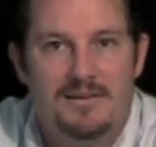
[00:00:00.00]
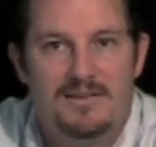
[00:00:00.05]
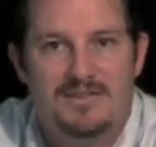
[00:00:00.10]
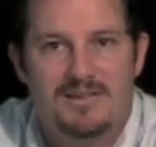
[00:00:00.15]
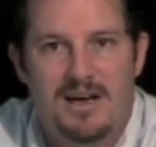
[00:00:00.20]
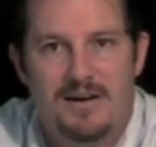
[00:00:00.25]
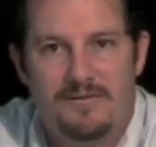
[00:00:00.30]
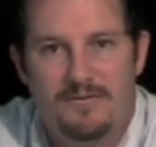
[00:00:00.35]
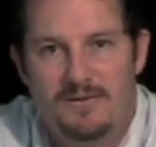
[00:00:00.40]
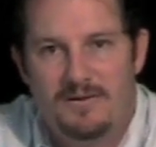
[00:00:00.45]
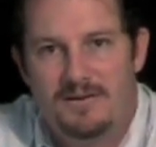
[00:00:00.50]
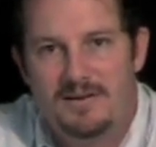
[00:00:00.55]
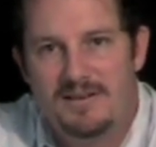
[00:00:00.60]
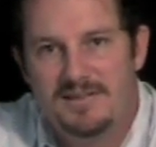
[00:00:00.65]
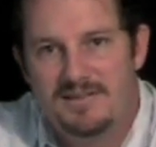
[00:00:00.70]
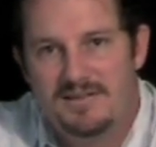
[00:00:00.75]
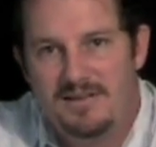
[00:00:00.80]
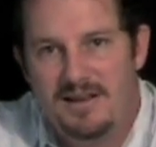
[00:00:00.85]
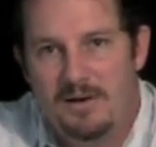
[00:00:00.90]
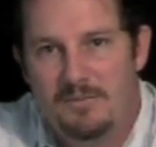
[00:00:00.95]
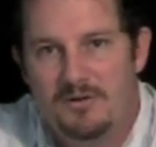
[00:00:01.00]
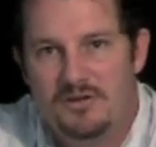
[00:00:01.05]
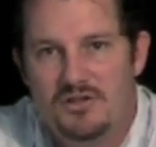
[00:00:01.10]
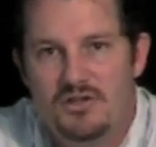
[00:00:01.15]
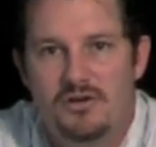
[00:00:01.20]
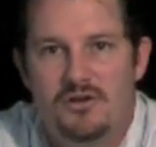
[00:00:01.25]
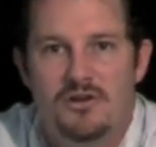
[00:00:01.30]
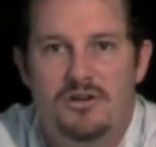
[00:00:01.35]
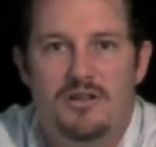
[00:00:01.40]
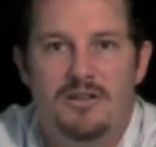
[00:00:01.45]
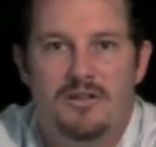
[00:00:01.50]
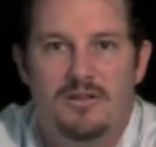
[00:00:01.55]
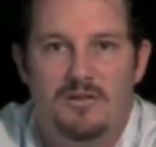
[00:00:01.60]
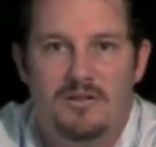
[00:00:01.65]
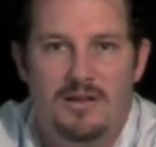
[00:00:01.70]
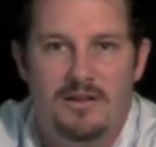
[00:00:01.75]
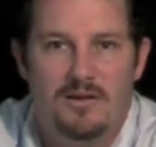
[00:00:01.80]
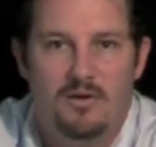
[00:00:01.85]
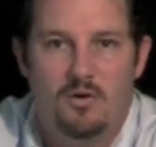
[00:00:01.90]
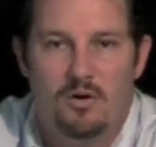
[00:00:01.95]
The software has now matured,
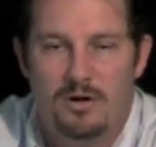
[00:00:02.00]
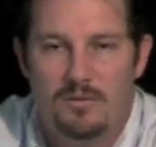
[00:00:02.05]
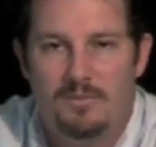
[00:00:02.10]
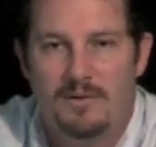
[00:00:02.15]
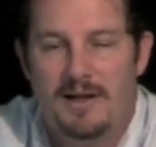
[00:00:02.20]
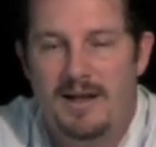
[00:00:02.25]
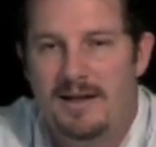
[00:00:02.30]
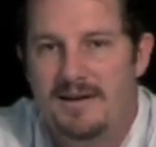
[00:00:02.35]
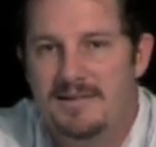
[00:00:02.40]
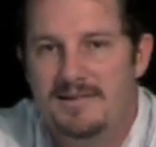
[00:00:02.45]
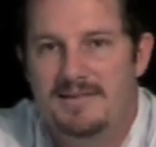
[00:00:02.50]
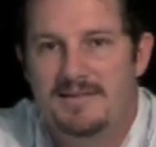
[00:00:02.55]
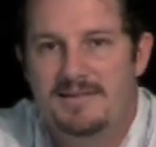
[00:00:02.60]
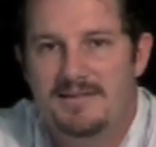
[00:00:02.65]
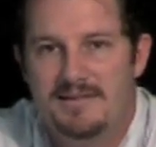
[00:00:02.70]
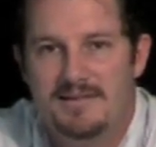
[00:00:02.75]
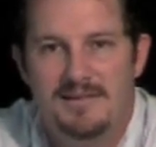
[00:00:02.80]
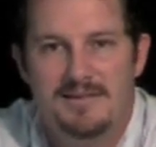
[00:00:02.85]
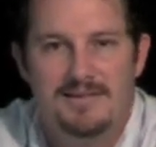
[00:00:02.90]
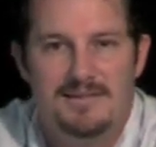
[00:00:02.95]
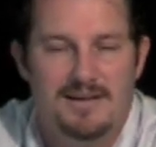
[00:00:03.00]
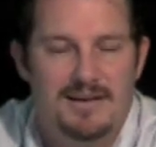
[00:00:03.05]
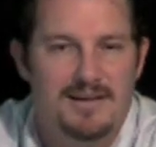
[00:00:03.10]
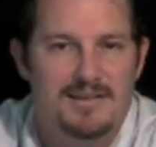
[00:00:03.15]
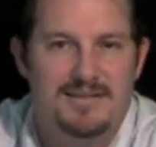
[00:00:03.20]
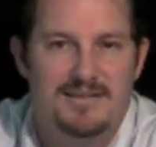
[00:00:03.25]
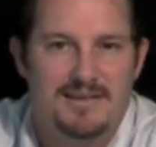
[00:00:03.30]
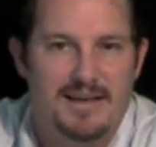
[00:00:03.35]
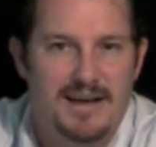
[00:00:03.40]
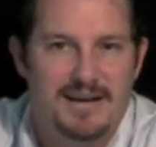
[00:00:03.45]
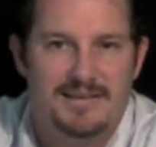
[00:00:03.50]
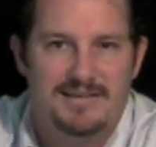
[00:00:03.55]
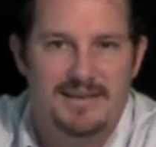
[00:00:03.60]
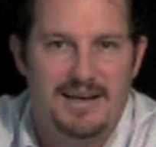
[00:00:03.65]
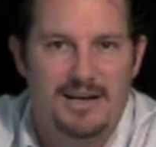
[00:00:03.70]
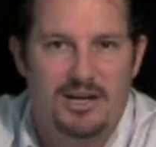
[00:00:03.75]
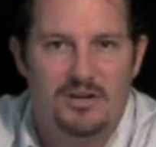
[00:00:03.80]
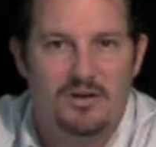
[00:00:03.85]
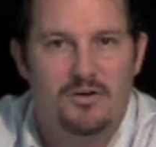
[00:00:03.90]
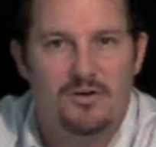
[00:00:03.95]
and the org plan is in its like
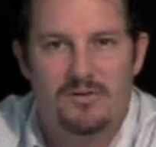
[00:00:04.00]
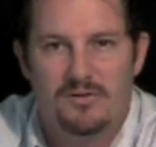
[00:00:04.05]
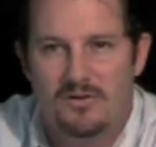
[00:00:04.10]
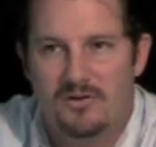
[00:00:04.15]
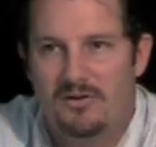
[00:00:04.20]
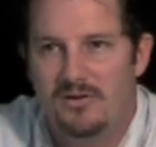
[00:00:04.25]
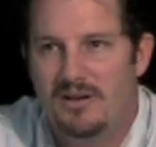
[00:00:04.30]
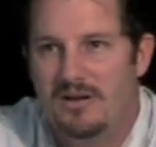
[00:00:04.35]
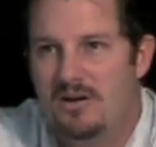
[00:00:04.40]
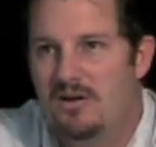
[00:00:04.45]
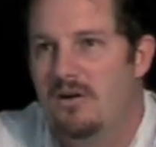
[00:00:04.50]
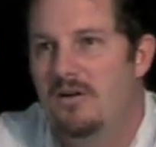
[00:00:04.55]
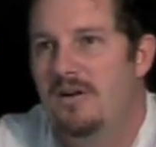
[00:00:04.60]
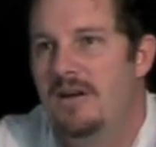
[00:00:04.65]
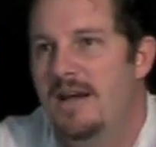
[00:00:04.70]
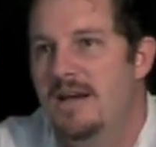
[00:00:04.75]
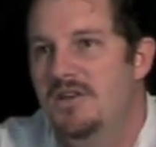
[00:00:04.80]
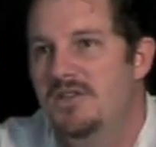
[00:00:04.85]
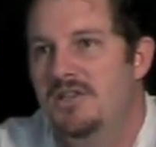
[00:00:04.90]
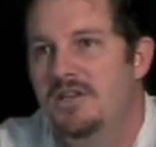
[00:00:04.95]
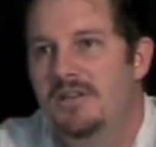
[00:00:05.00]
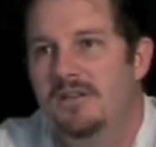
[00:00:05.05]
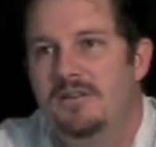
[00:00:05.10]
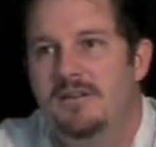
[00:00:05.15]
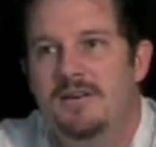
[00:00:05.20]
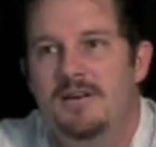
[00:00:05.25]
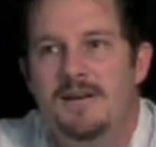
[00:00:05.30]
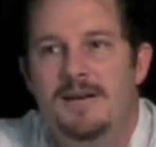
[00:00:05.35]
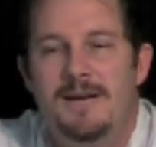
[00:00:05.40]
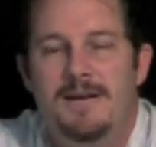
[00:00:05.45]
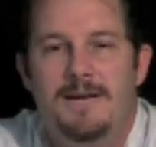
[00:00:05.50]
2nd or 3rd incarnation.